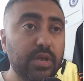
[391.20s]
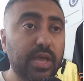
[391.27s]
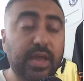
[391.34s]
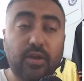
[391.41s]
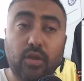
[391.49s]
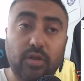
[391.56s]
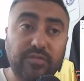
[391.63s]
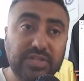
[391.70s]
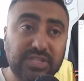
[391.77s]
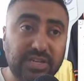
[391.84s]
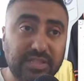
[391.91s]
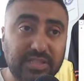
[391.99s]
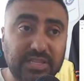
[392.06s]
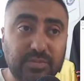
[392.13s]
And all of a
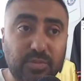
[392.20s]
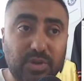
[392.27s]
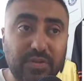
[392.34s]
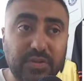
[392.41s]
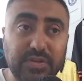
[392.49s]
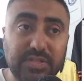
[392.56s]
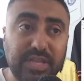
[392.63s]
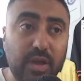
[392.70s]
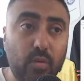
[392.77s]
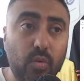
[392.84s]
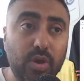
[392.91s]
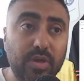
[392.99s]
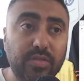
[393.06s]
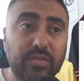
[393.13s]
sudden, this brother is now
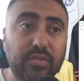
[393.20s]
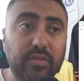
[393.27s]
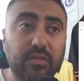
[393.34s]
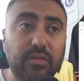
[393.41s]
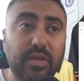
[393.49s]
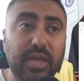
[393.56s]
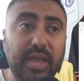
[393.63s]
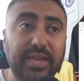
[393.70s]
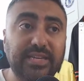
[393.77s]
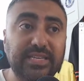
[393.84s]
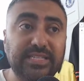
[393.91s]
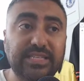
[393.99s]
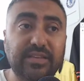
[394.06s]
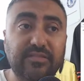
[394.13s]
worth
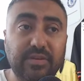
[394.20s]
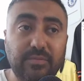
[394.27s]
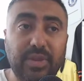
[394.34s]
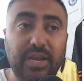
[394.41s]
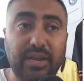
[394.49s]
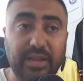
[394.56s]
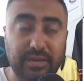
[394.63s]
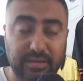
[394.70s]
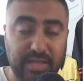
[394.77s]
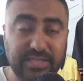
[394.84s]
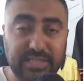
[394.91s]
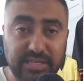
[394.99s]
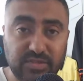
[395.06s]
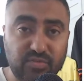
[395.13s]
£87 million.
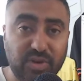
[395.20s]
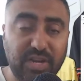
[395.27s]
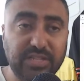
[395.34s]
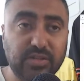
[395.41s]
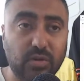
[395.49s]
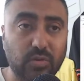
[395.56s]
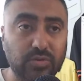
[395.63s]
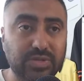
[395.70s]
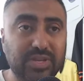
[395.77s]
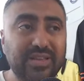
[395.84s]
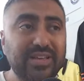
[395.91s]
That's his release clause.